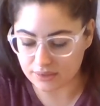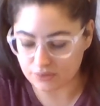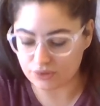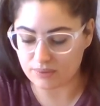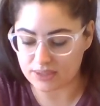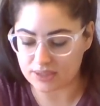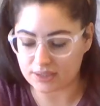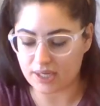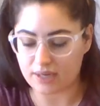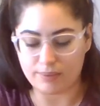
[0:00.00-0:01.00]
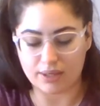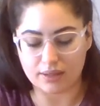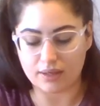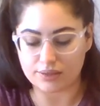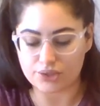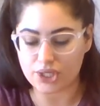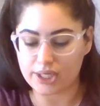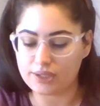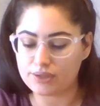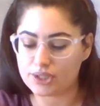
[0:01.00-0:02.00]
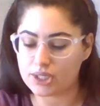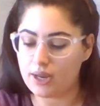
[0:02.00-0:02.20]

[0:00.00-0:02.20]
cube as indicated by the color change.